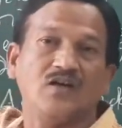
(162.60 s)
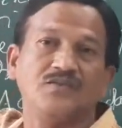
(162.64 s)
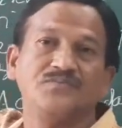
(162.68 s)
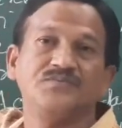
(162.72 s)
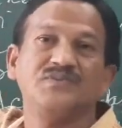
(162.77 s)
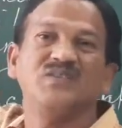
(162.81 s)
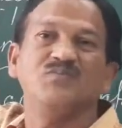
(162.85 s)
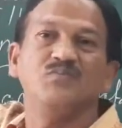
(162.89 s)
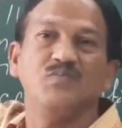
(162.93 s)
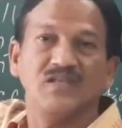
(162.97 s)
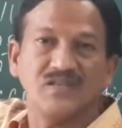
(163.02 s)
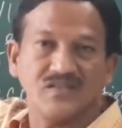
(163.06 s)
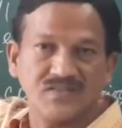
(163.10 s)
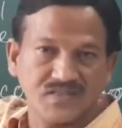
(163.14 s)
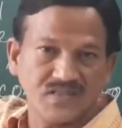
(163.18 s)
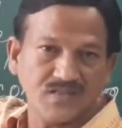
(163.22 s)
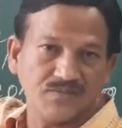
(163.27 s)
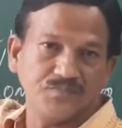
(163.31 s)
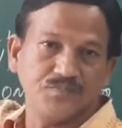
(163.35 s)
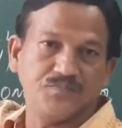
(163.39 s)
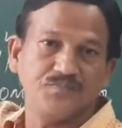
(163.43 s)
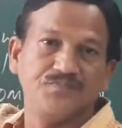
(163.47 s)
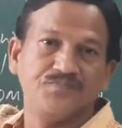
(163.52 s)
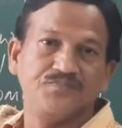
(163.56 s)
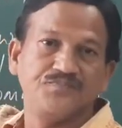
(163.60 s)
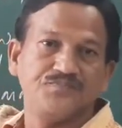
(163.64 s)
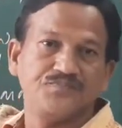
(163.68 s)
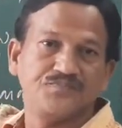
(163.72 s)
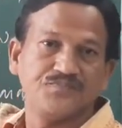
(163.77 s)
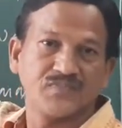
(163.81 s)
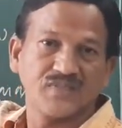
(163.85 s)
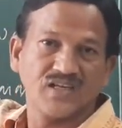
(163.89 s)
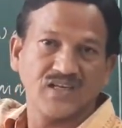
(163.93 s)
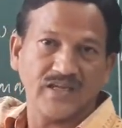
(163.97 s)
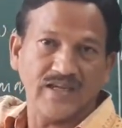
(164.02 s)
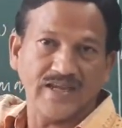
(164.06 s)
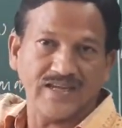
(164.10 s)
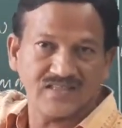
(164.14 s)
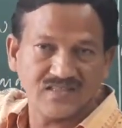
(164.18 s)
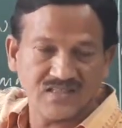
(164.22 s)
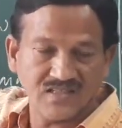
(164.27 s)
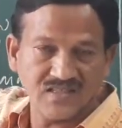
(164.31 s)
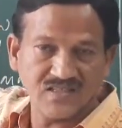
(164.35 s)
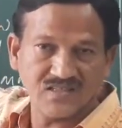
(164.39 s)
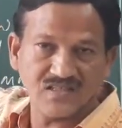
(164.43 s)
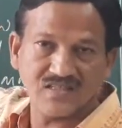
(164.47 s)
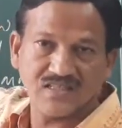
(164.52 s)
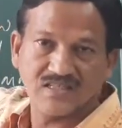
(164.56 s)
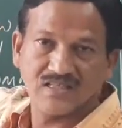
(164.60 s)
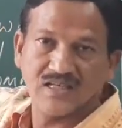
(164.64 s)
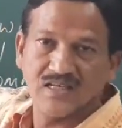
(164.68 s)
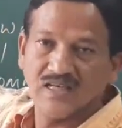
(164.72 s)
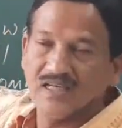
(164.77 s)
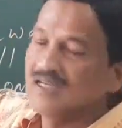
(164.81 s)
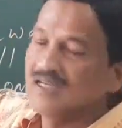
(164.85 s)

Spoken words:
of the bills of exchange,